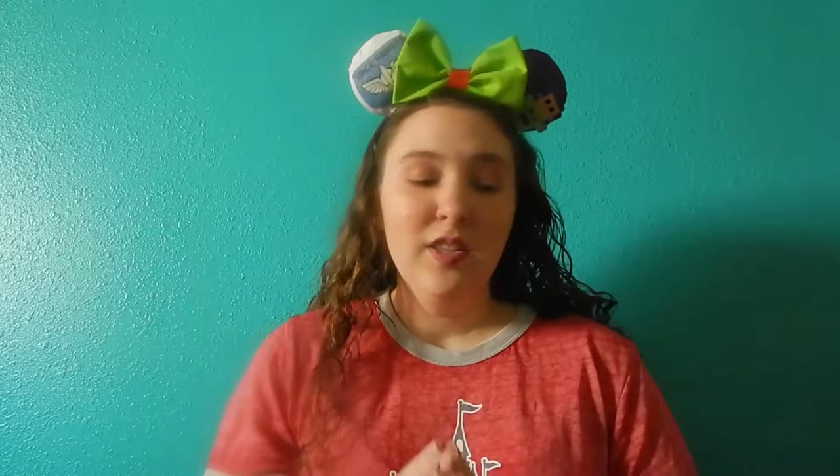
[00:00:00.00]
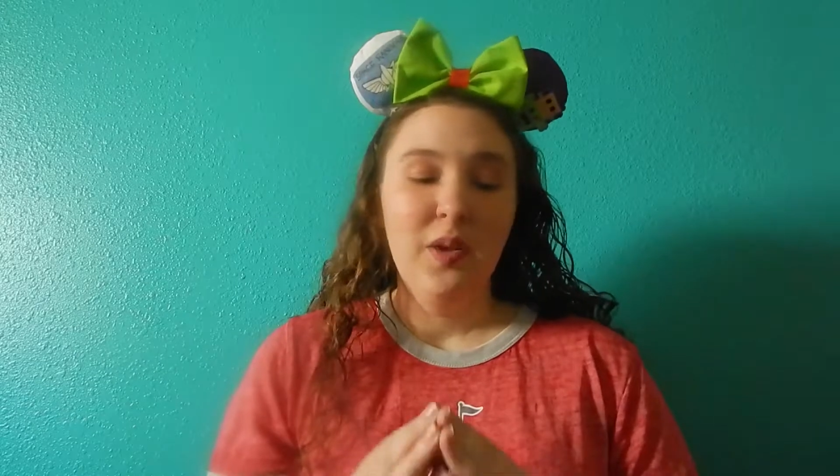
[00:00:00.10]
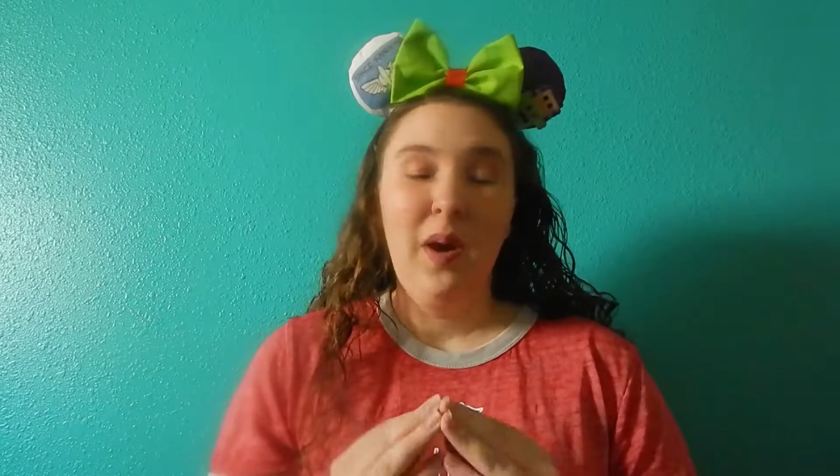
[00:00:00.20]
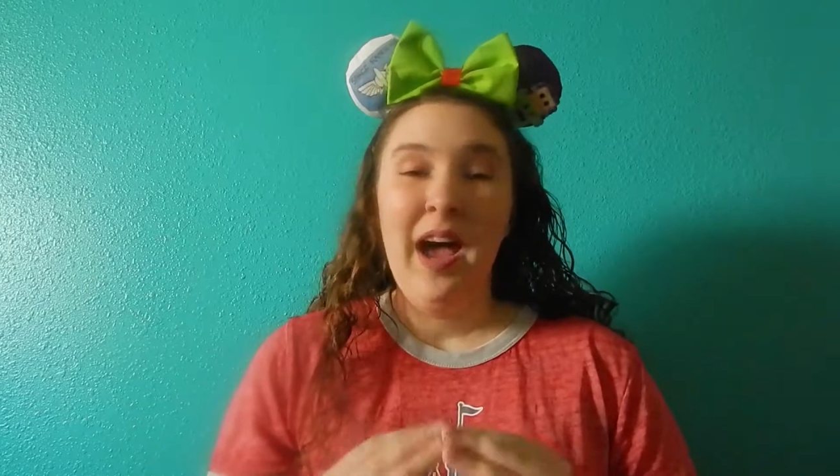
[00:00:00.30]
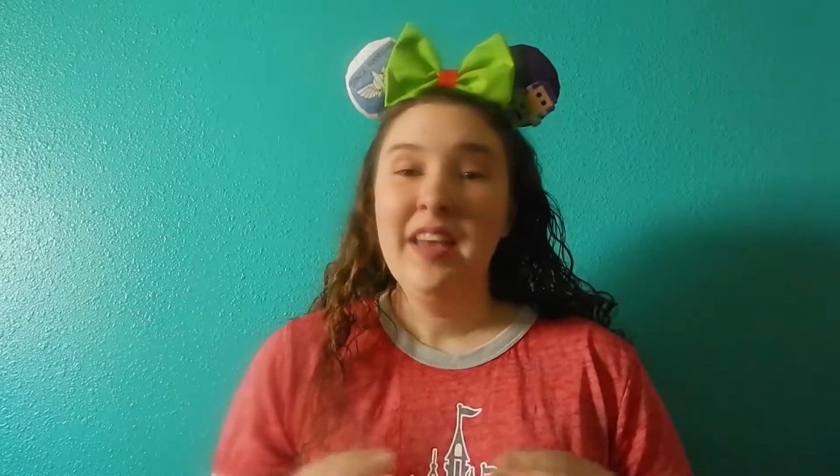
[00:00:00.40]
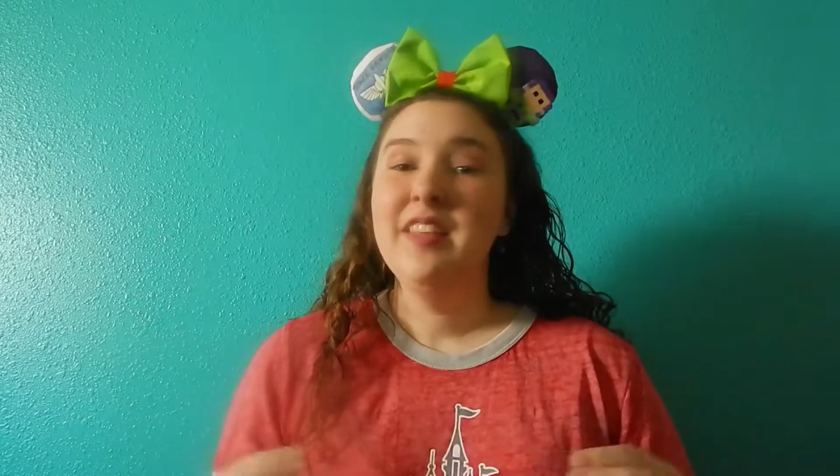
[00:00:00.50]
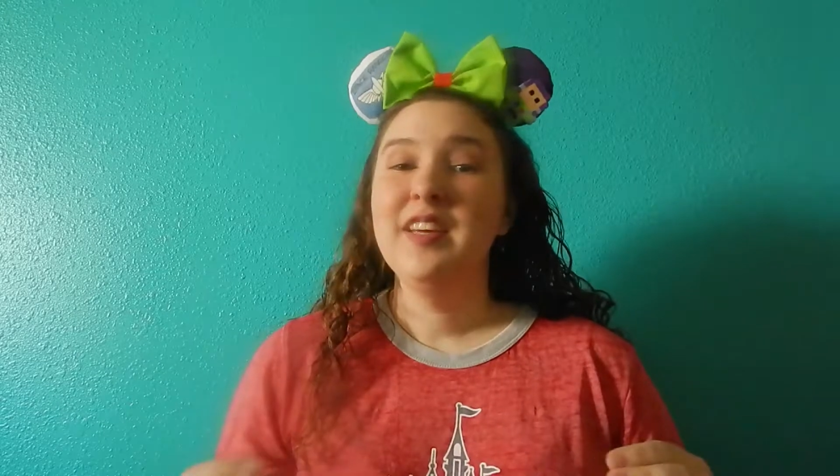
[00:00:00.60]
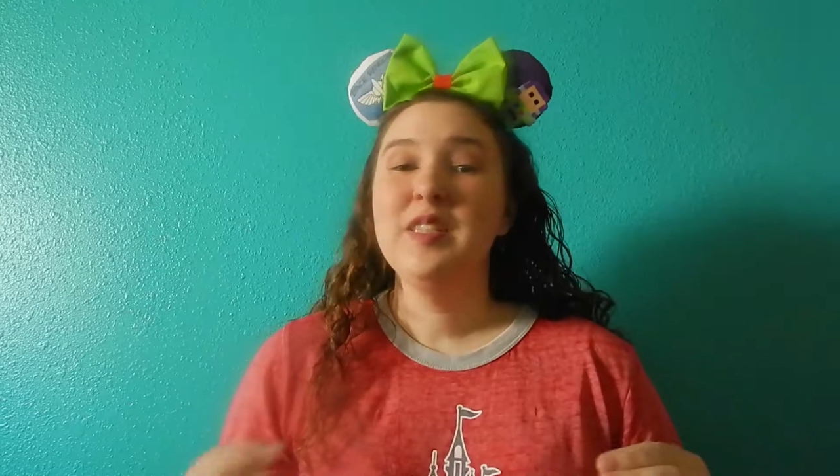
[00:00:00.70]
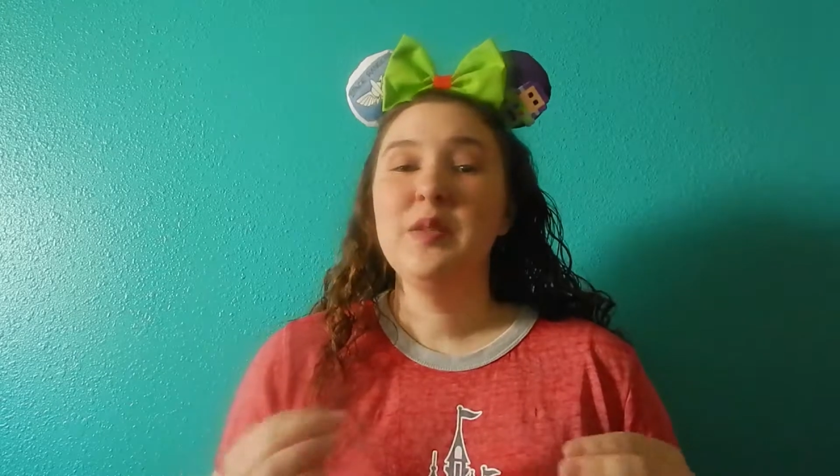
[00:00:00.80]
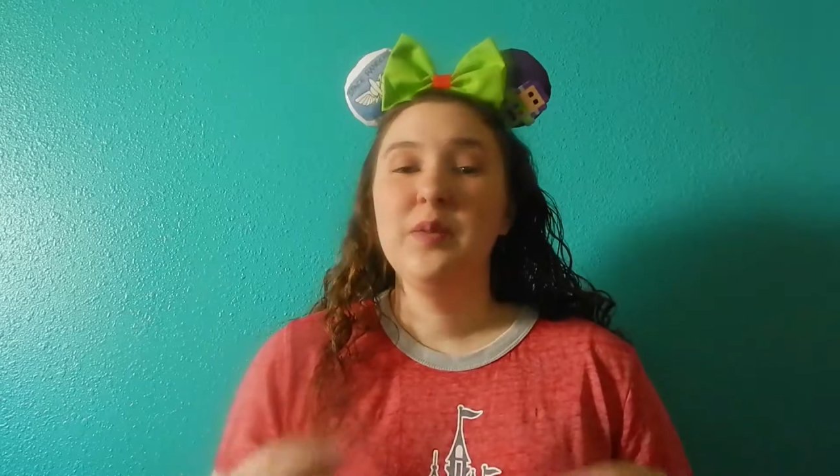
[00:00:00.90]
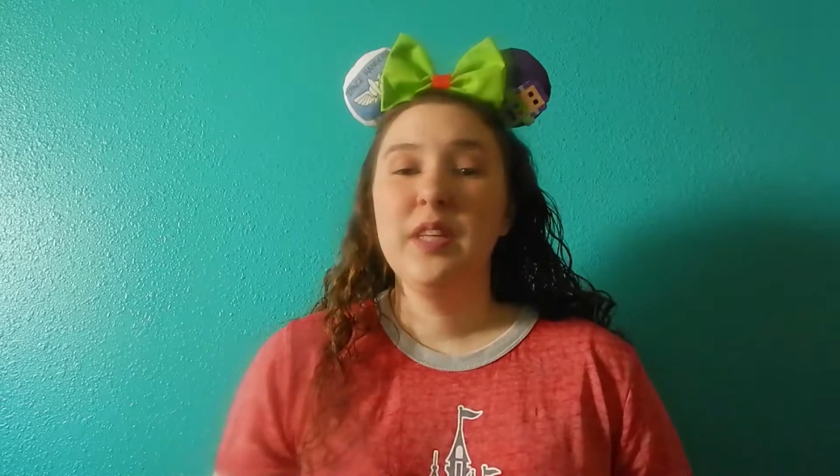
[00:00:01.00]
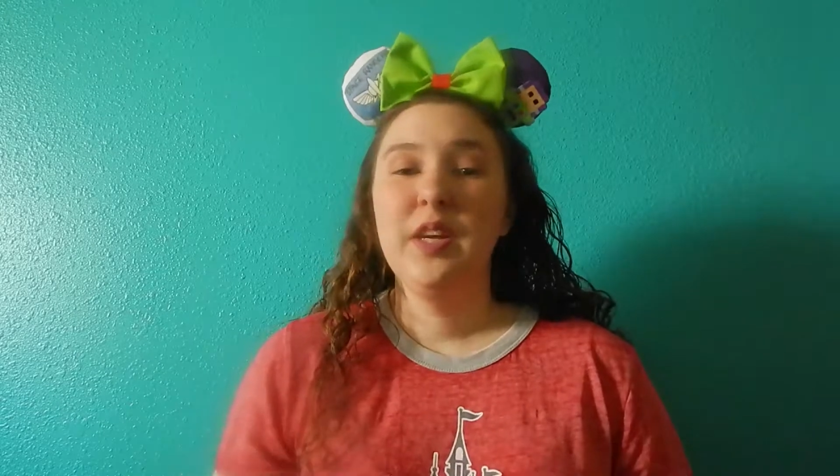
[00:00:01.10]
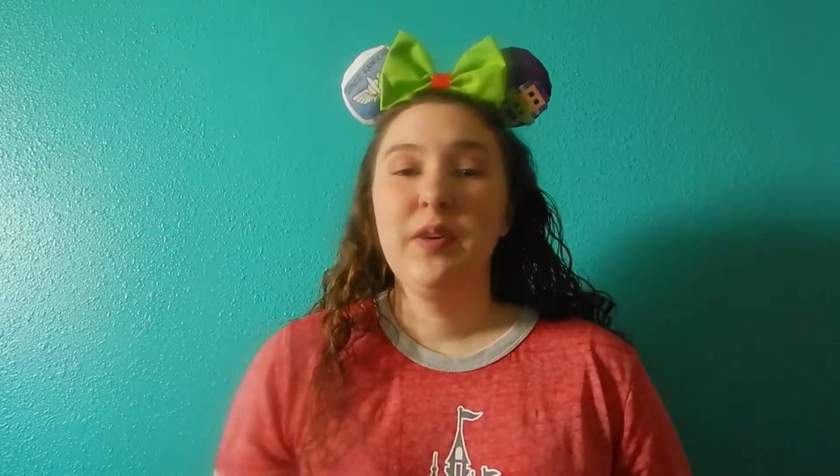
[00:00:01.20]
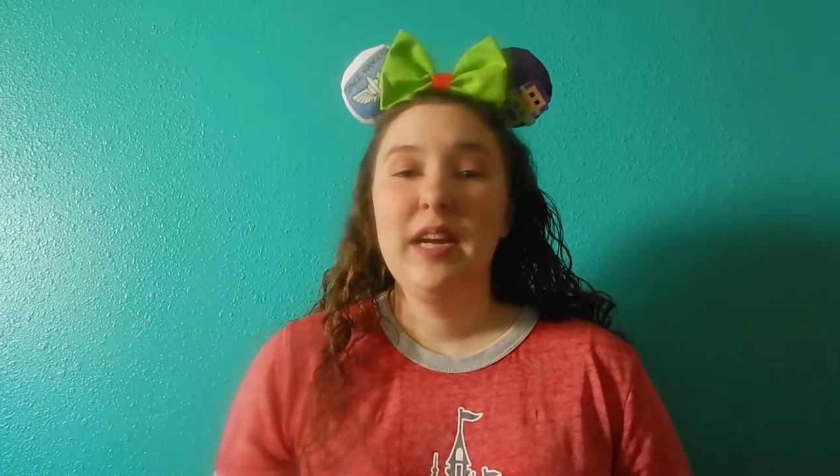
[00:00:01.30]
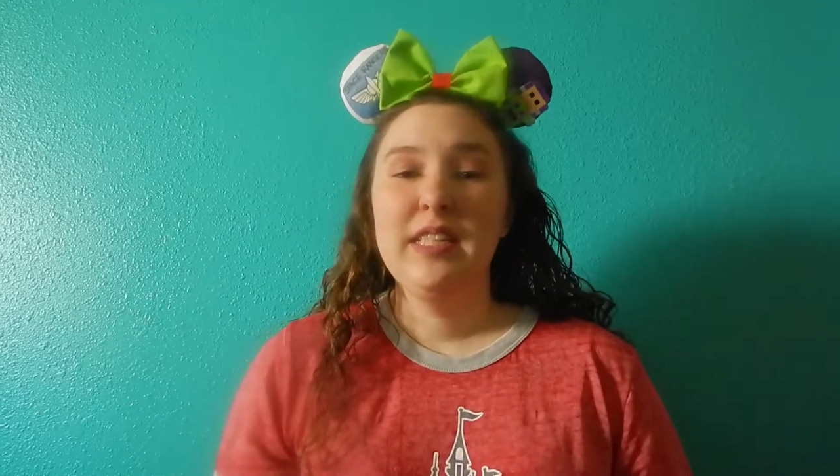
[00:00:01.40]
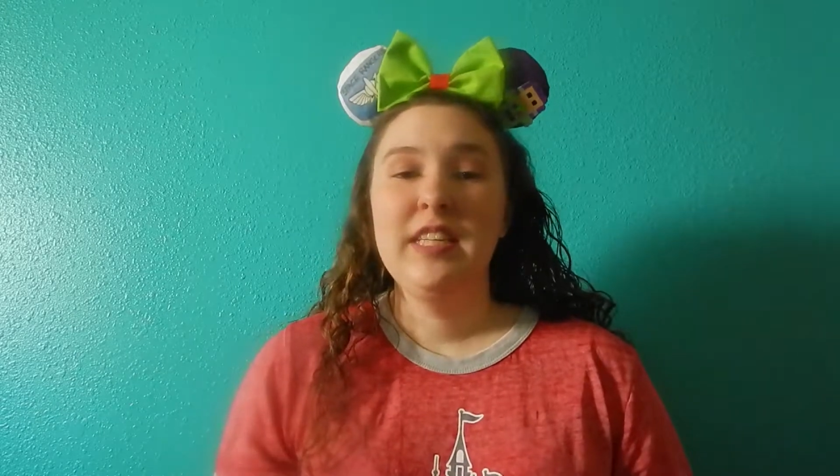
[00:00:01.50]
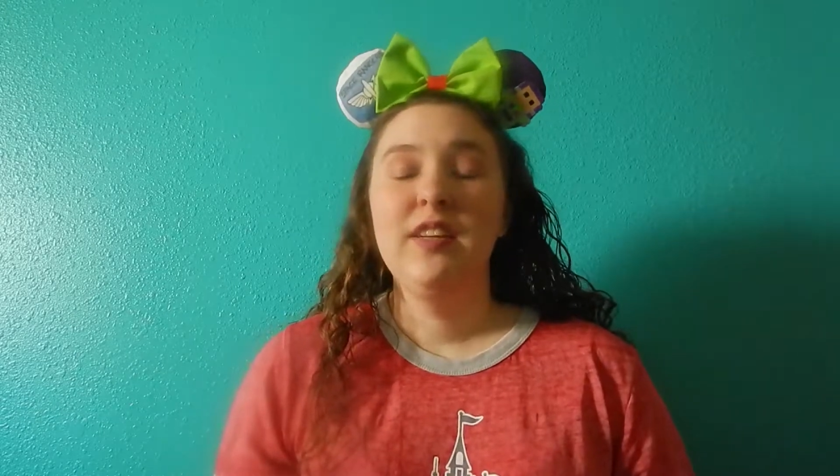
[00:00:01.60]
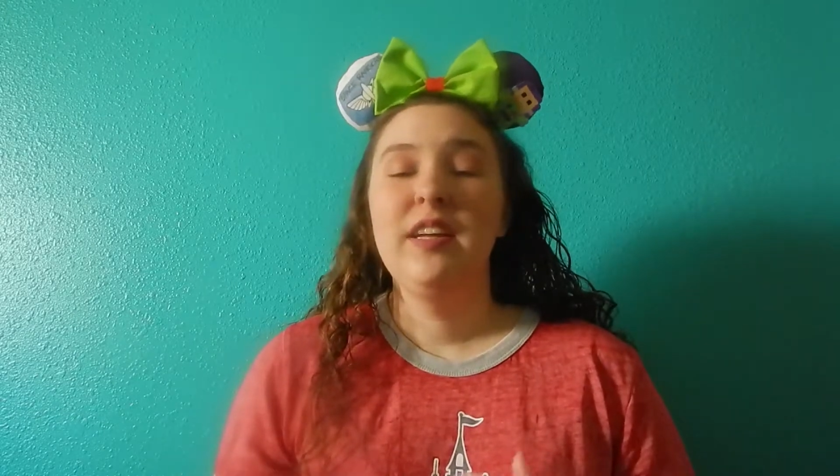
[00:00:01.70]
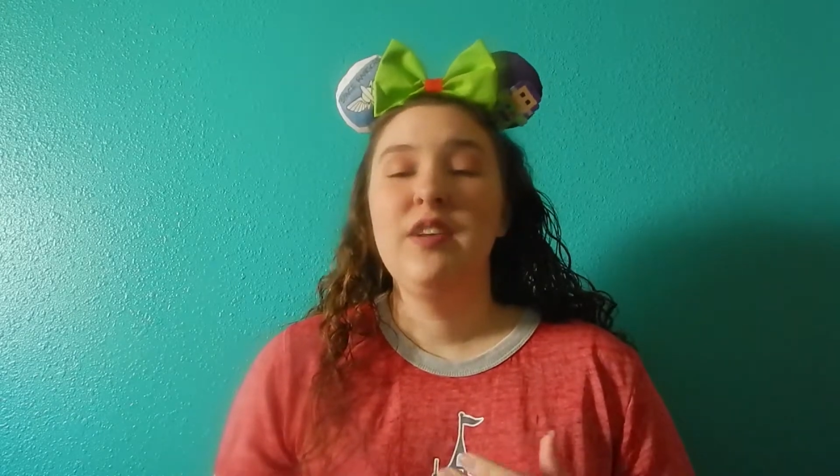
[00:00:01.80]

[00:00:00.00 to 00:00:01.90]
So I think it's a really great deal,